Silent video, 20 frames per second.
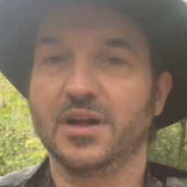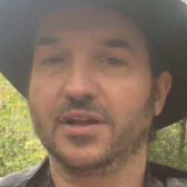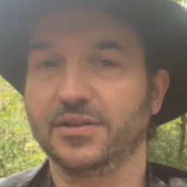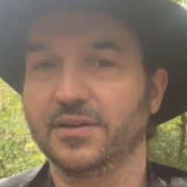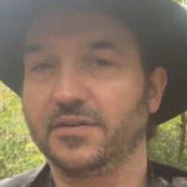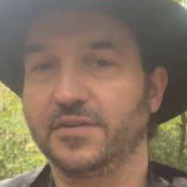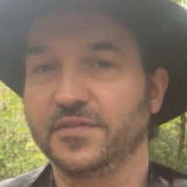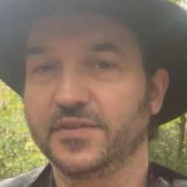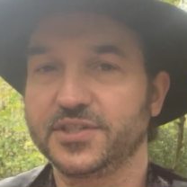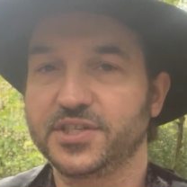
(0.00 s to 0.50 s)
a
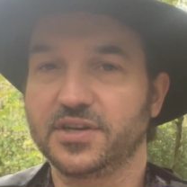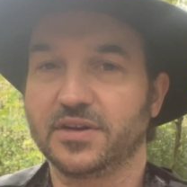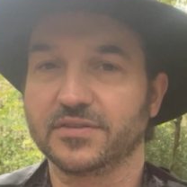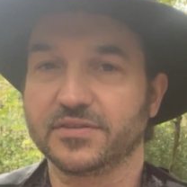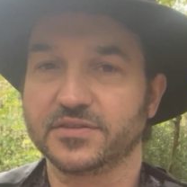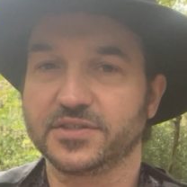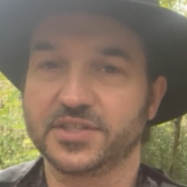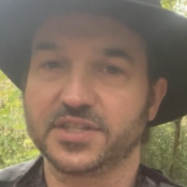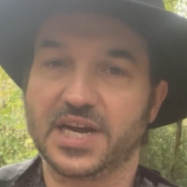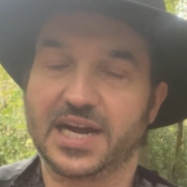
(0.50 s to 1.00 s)
lot of the
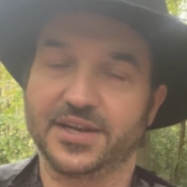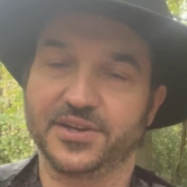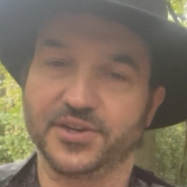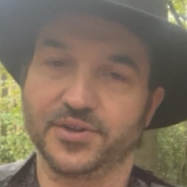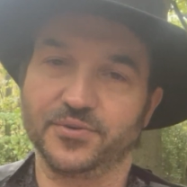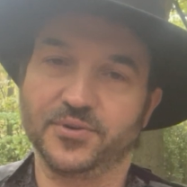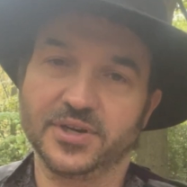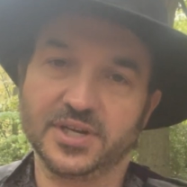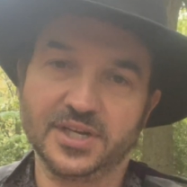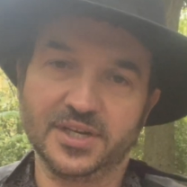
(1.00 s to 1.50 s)
songs that I
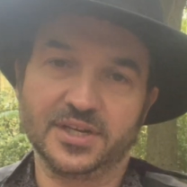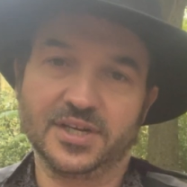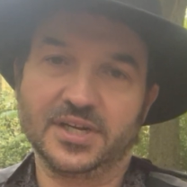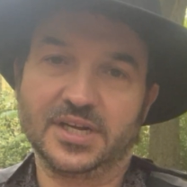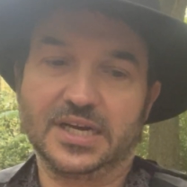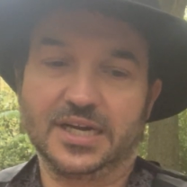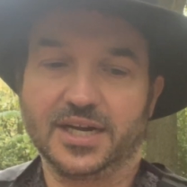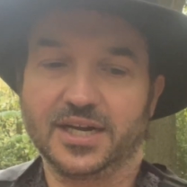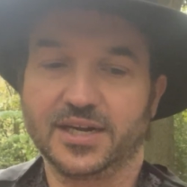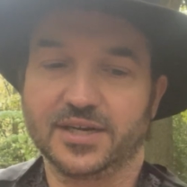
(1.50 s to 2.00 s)
do
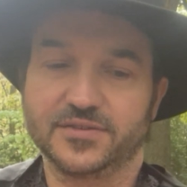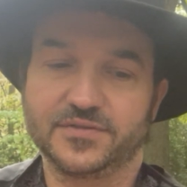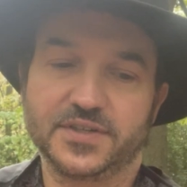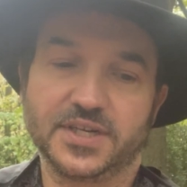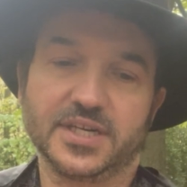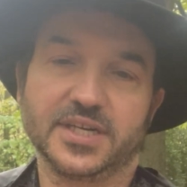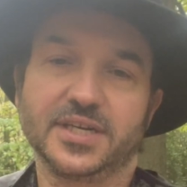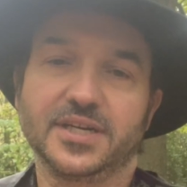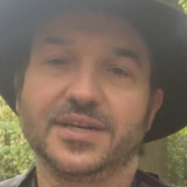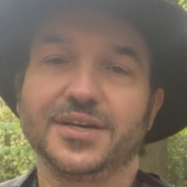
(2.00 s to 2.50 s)

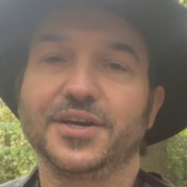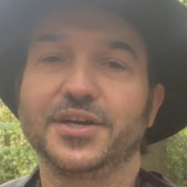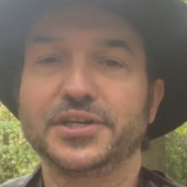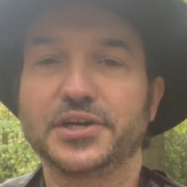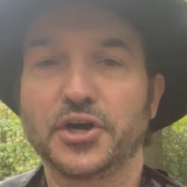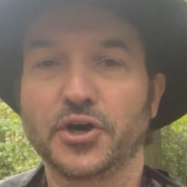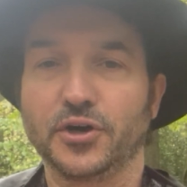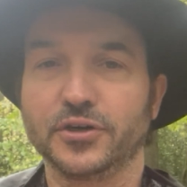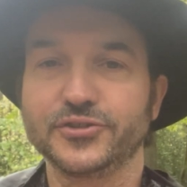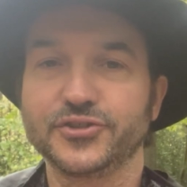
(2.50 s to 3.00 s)
are
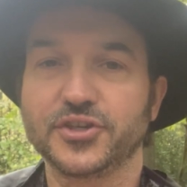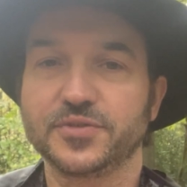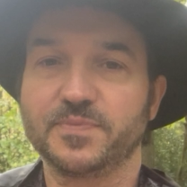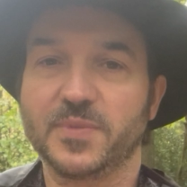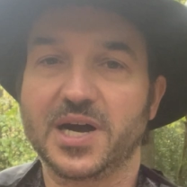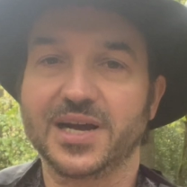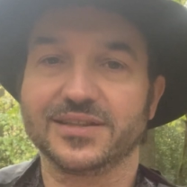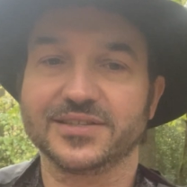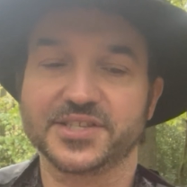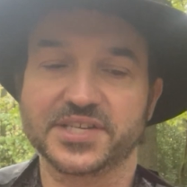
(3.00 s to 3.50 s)
at 100
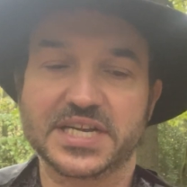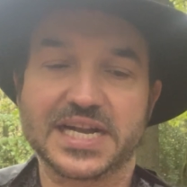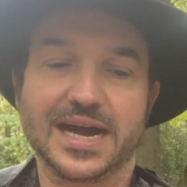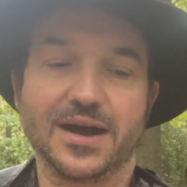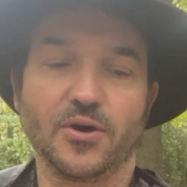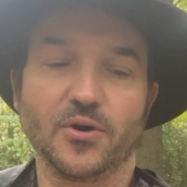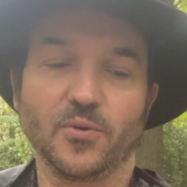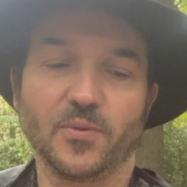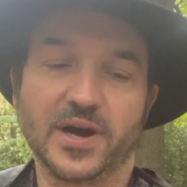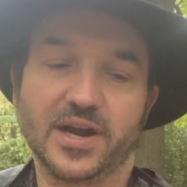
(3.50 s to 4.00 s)
miles an
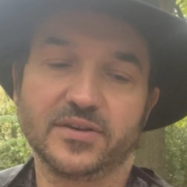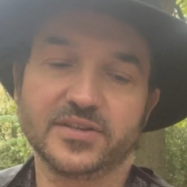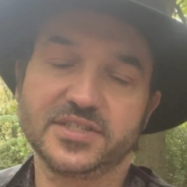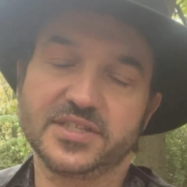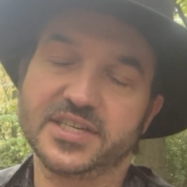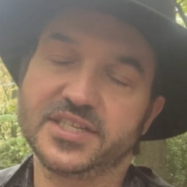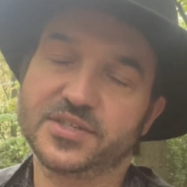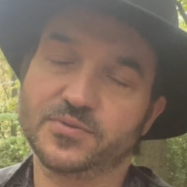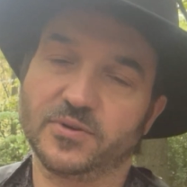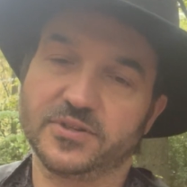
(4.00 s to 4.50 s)
hour, whereas
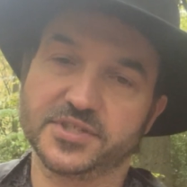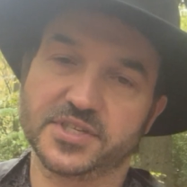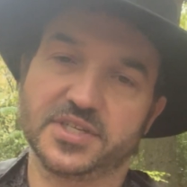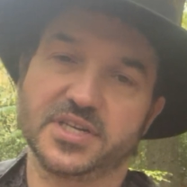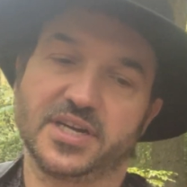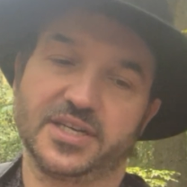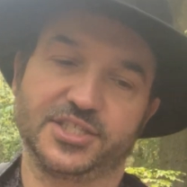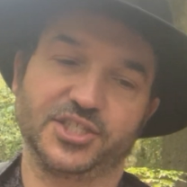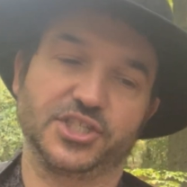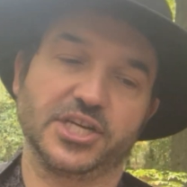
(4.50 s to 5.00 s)
this one's a
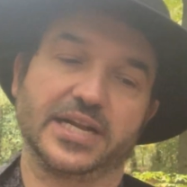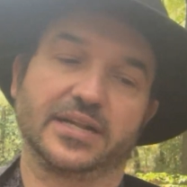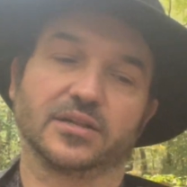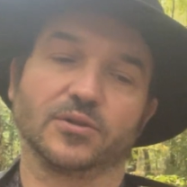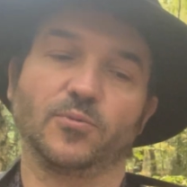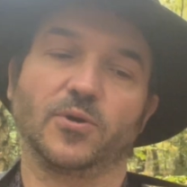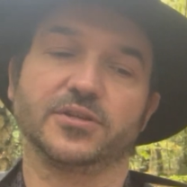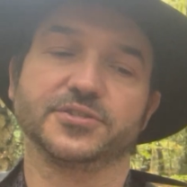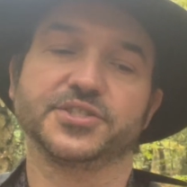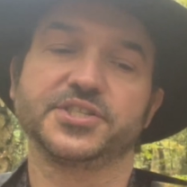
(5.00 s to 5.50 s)
nice
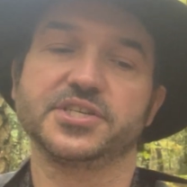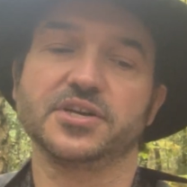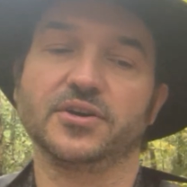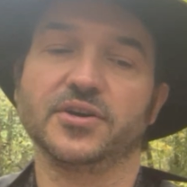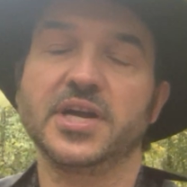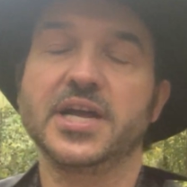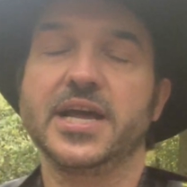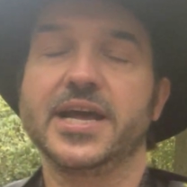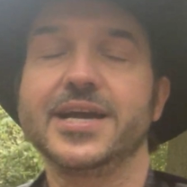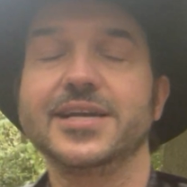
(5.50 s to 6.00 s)
gentle one,
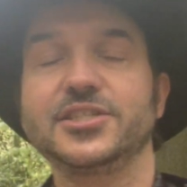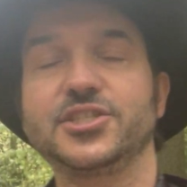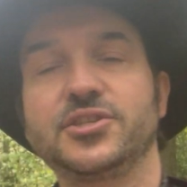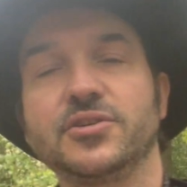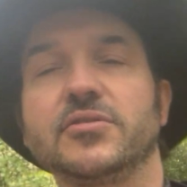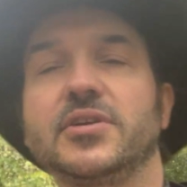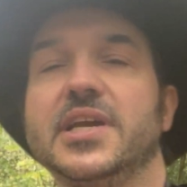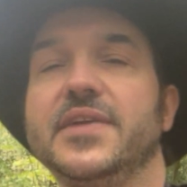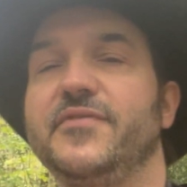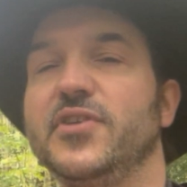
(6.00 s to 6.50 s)
so it
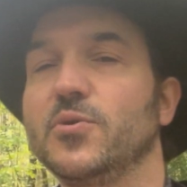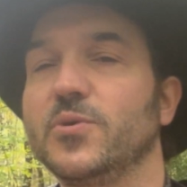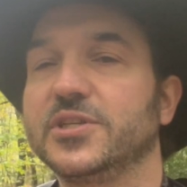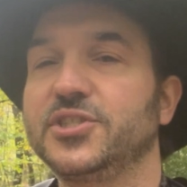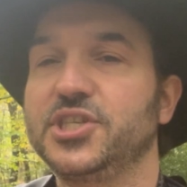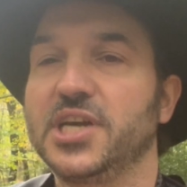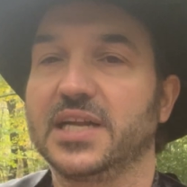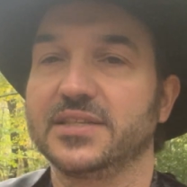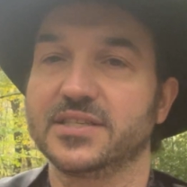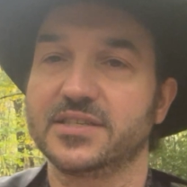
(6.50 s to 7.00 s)
should give you a
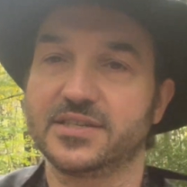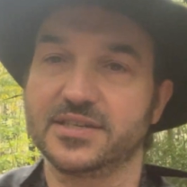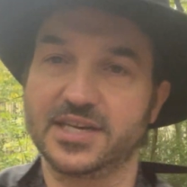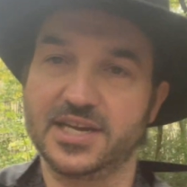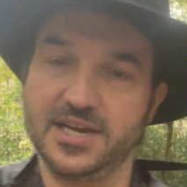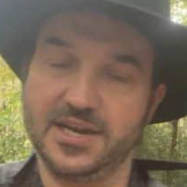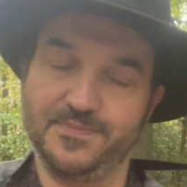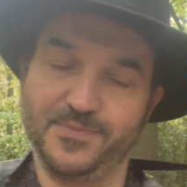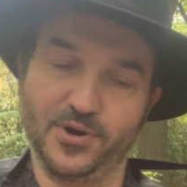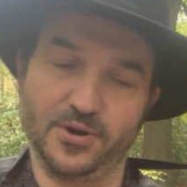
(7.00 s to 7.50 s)
chance to
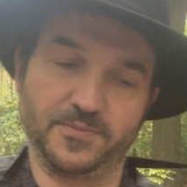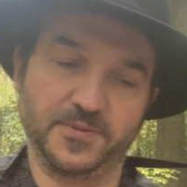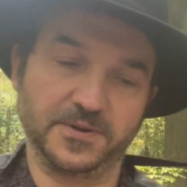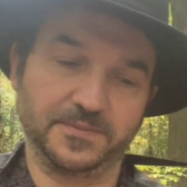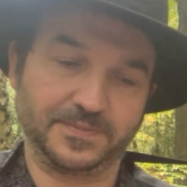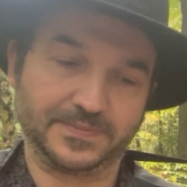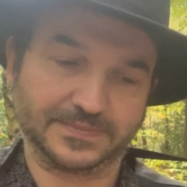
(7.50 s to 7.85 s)
keep up.